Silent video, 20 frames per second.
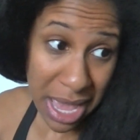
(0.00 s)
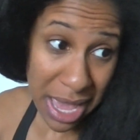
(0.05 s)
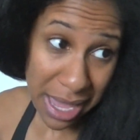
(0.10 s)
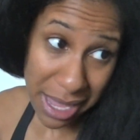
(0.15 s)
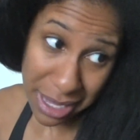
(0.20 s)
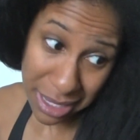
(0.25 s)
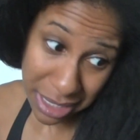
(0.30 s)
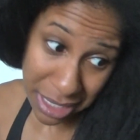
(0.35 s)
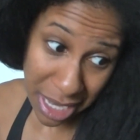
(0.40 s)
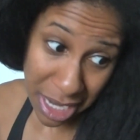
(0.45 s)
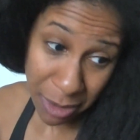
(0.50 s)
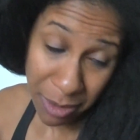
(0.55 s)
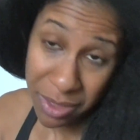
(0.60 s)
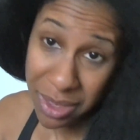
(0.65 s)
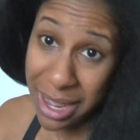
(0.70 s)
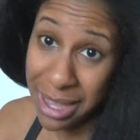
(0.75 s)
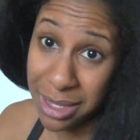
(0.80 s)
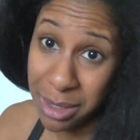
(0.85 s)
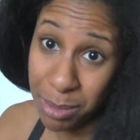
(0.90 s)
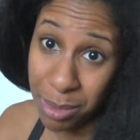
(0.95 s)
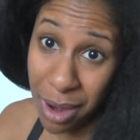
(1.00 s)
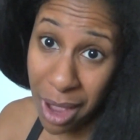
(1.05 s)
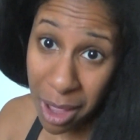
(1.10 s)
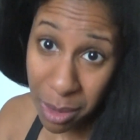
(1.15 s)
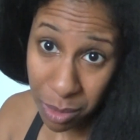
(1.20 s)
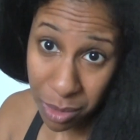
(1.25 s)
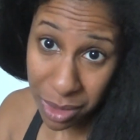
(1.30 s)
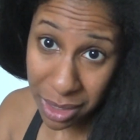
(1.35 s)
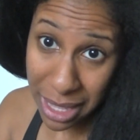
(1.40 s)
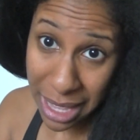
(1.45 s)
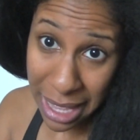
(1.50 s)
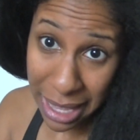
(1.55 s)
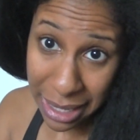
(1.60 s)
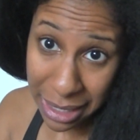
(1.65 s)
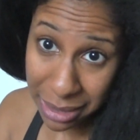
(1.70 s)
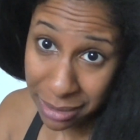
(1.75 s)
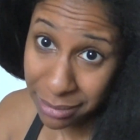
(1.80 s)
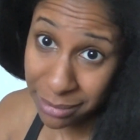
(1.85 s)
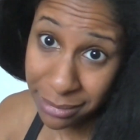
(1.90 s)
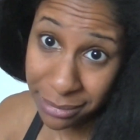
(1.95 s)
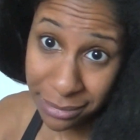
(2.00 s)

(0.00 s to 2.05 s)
And to anyone that has a problem with that,